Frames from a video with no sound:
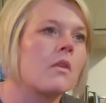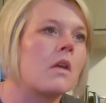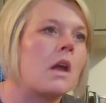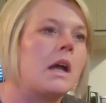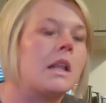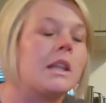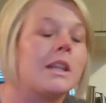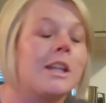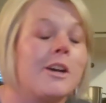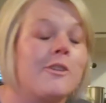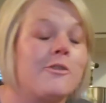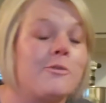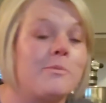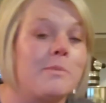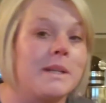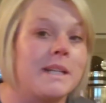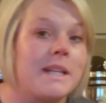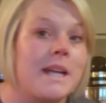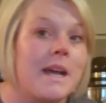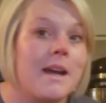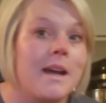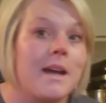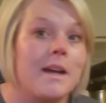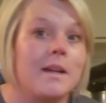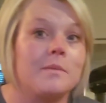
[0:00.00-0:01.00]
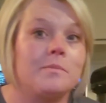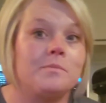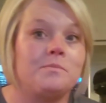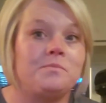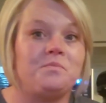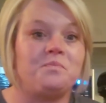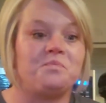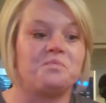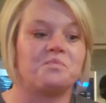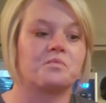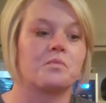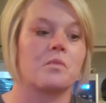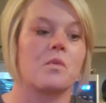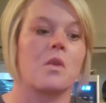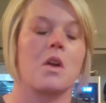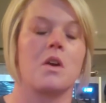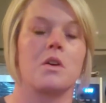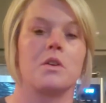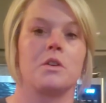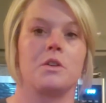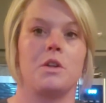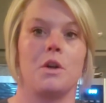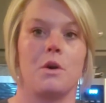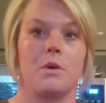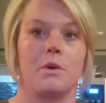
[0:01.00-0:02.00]
I love my dad.
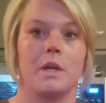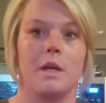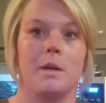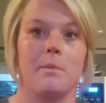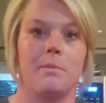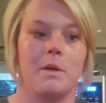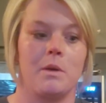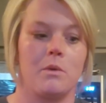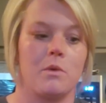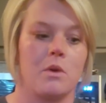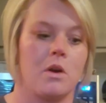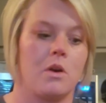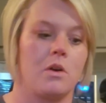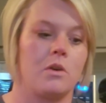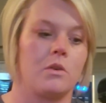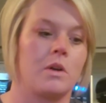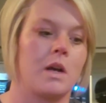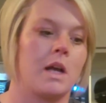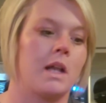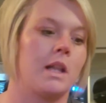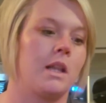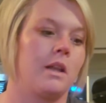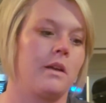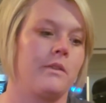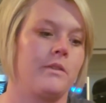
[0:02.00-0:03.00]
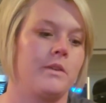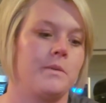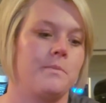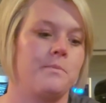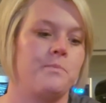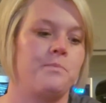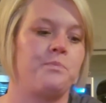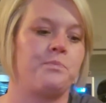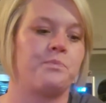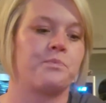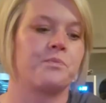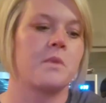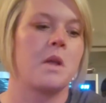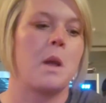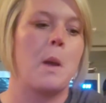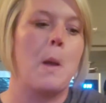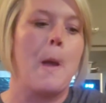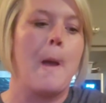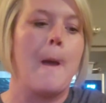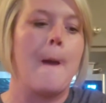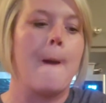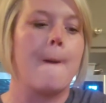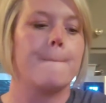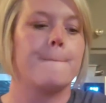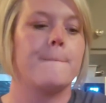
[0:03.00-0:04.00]
Don't get me wrong, I love him.
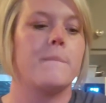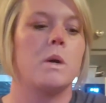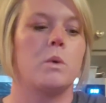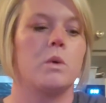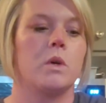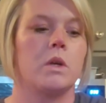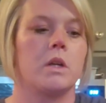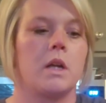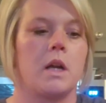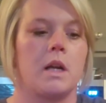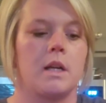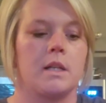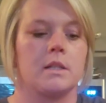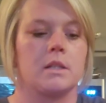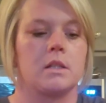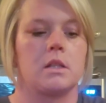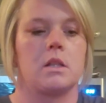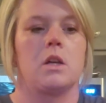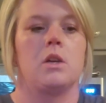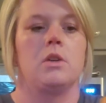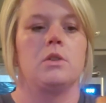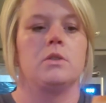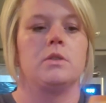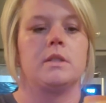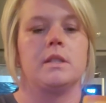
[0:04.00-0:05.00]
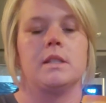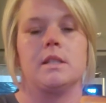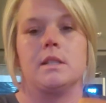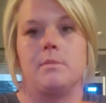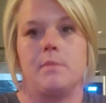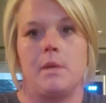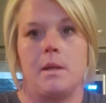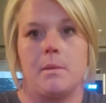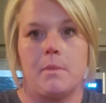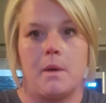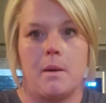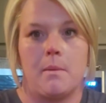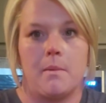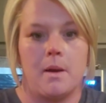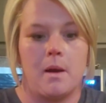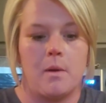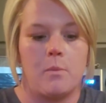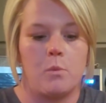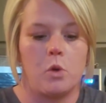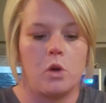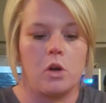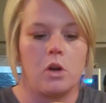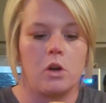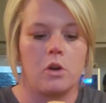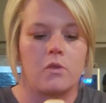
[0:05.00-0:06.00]
But we're not as close as me and my
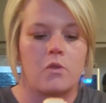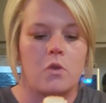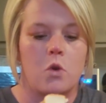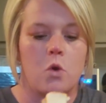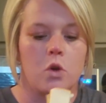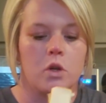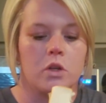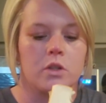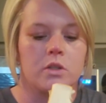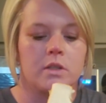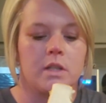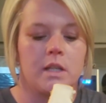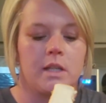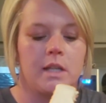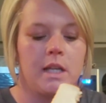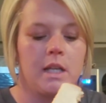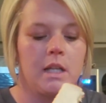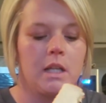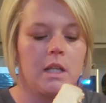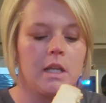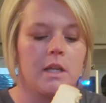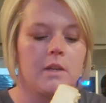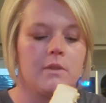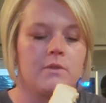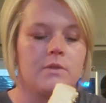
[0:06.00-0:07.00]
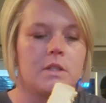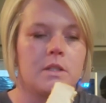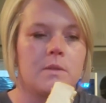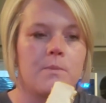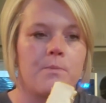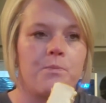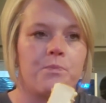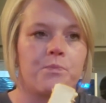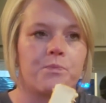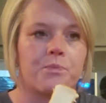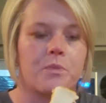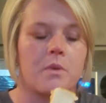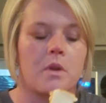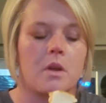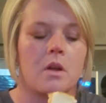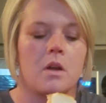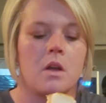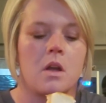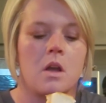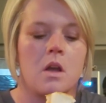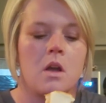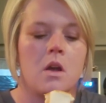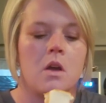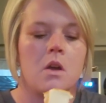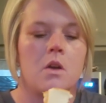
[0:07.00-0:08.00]
mom were, of course. And he lives
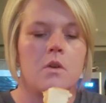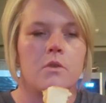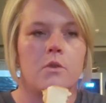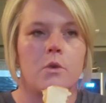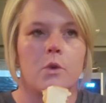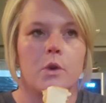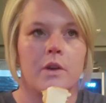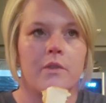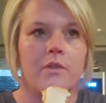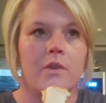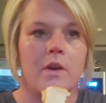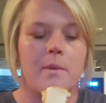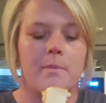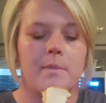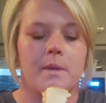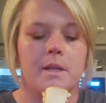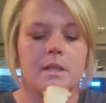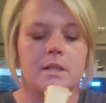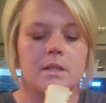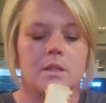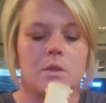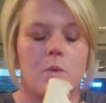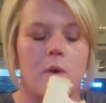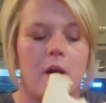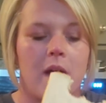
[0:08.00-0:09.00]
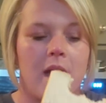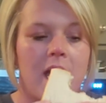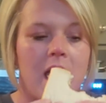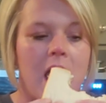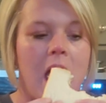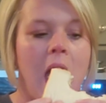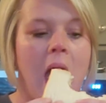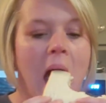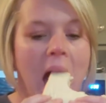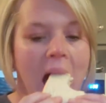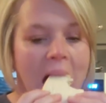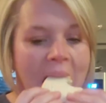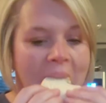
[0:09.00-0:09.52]
45 minutes away,